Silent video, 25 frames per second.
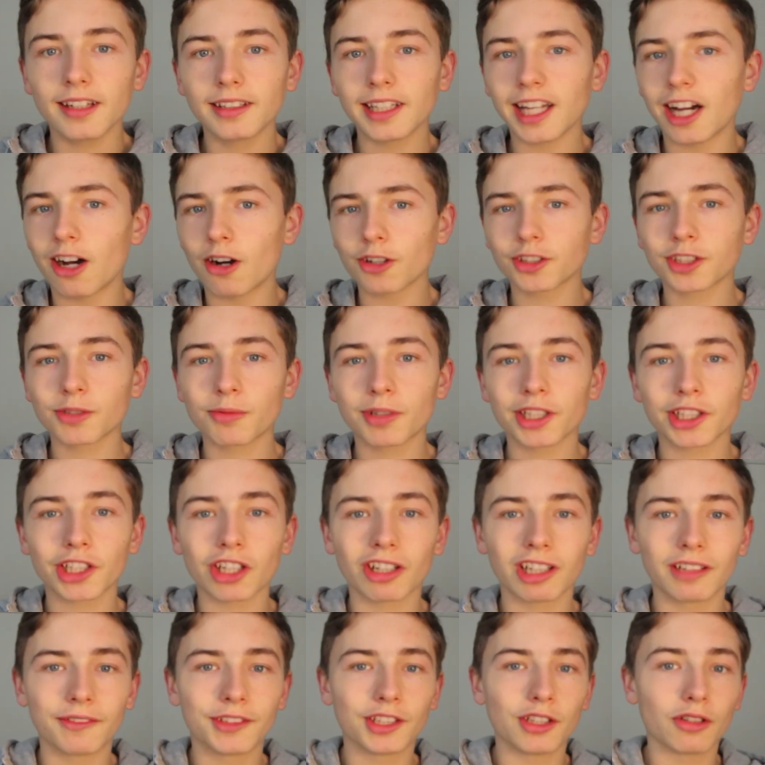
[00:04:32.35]
Now, I also want to
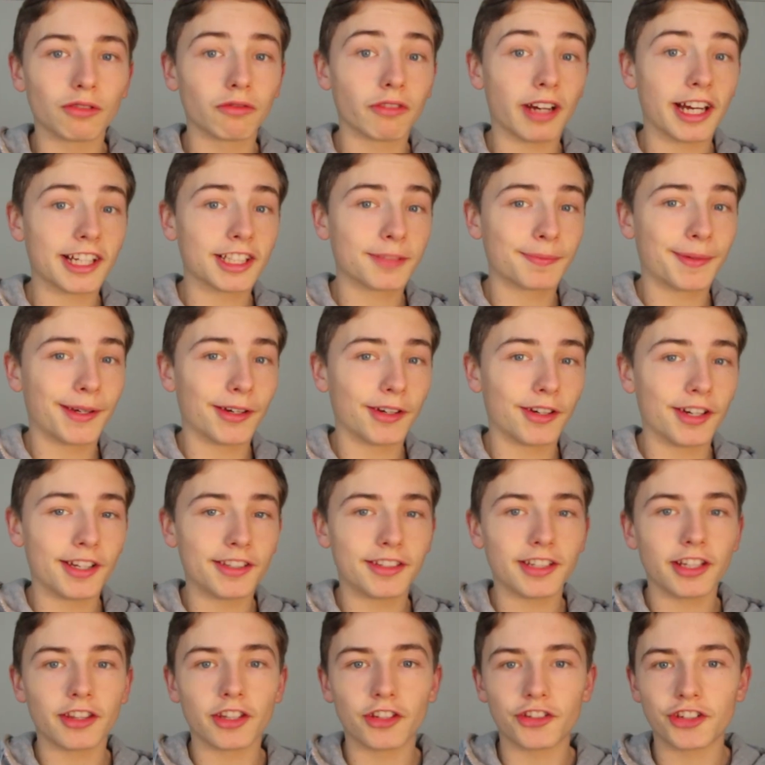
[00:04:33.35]
go over your rest
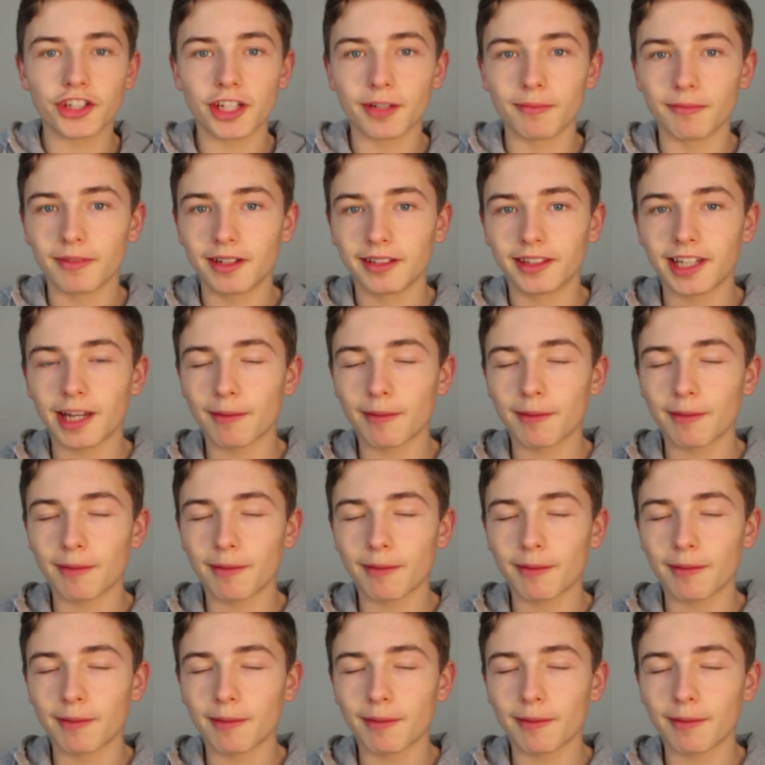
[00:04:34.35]
periods in the gym.